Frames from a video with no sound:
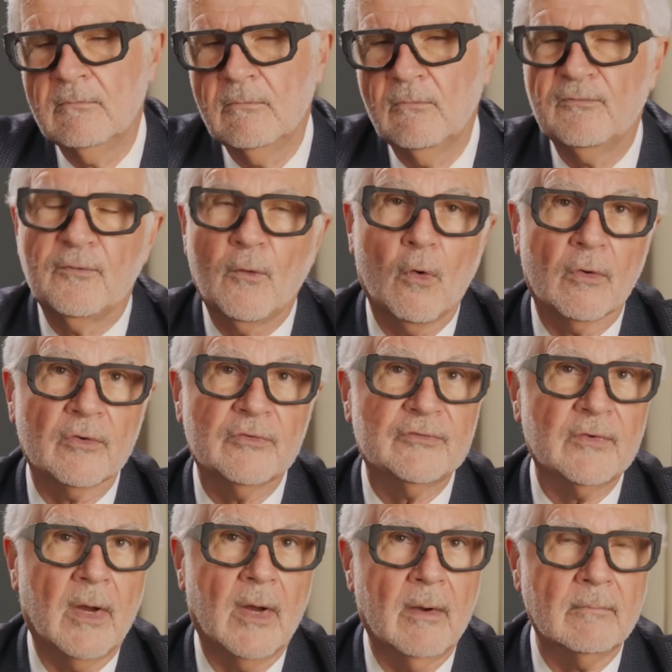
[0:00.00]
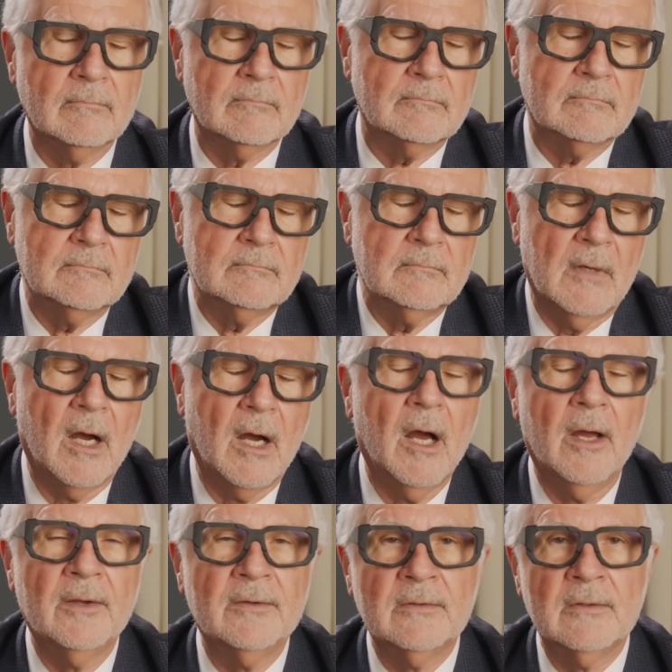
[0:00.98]
for some
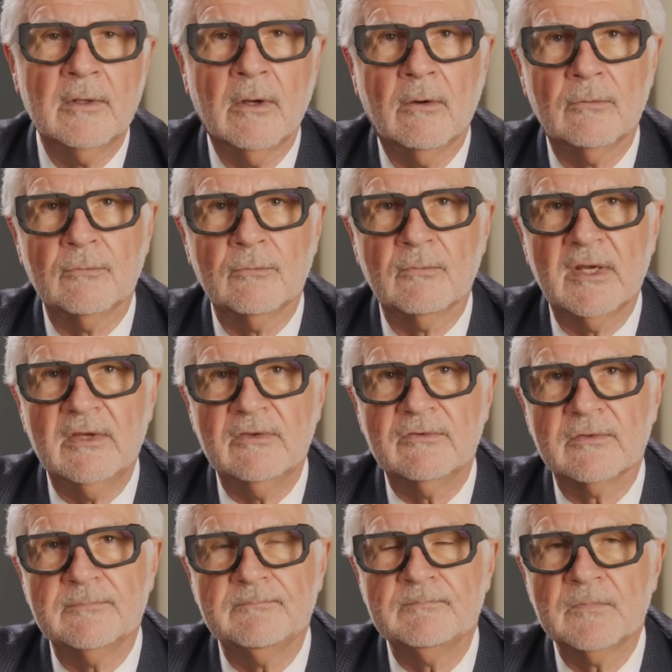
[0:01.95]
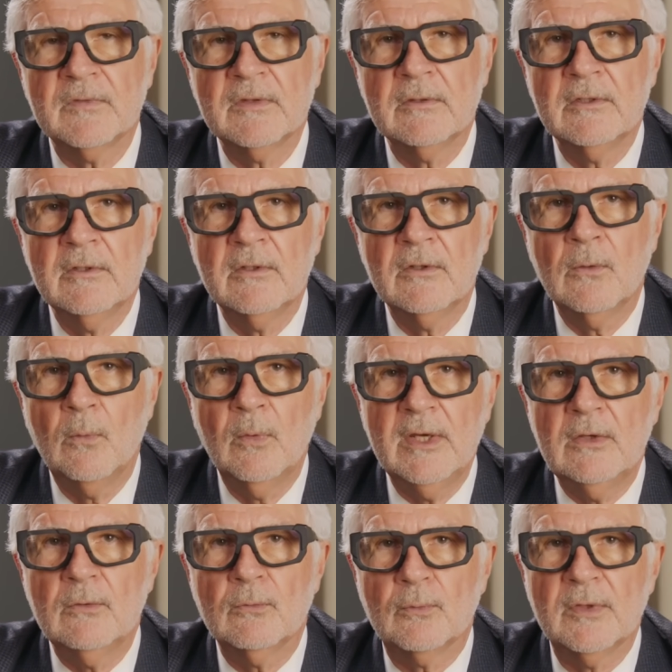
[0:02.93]
unknown reason,
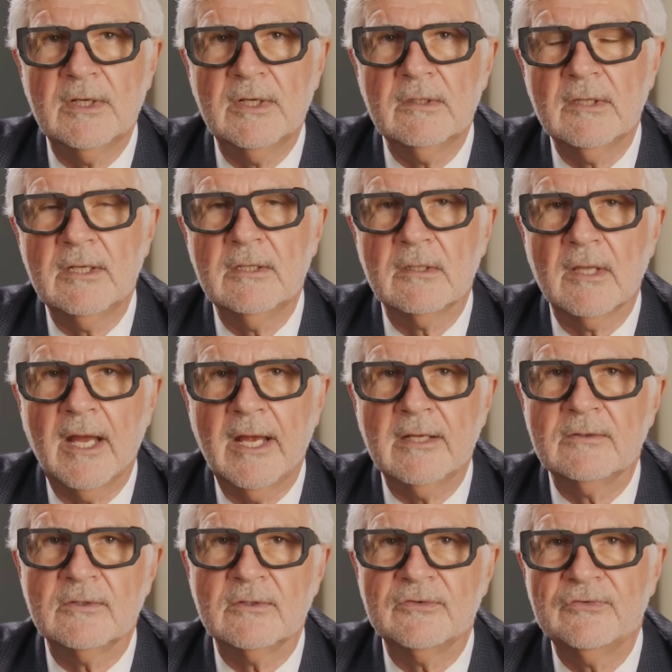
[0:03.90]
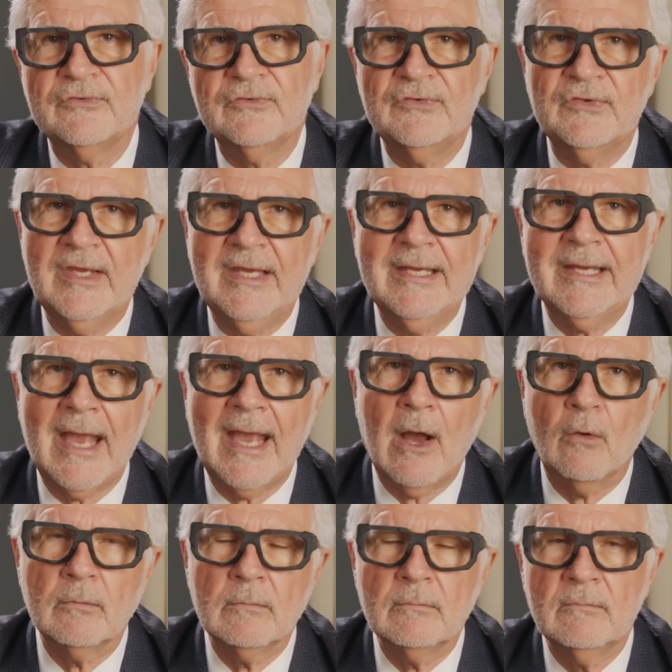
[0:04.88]
we really like to seek out